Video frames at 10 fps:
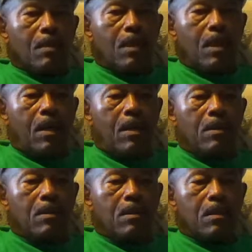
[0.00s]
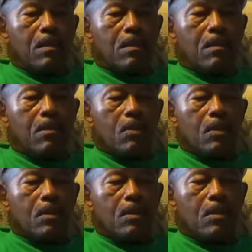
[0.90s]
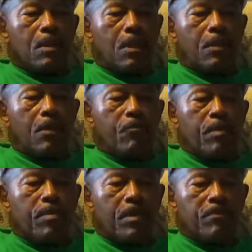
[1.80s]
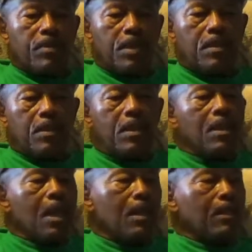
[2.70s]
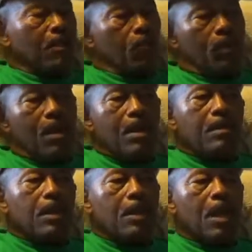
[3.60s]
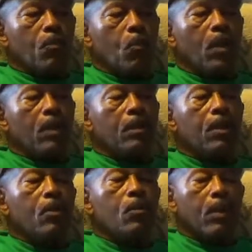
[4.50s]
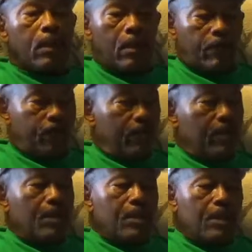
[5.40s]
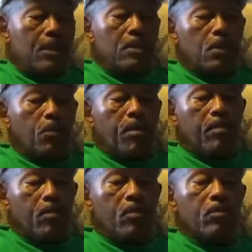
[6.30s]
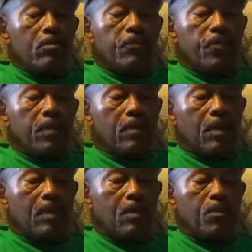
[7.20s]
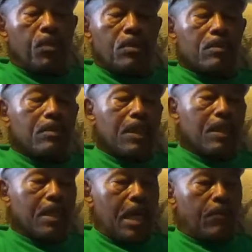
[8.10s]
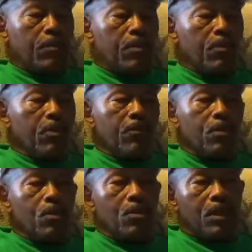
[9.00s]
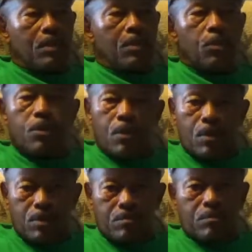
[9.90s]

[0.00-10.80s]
and enough people have said that they're not, they're not well known enough. These are the people who feel that the books have to be reviewed in the New York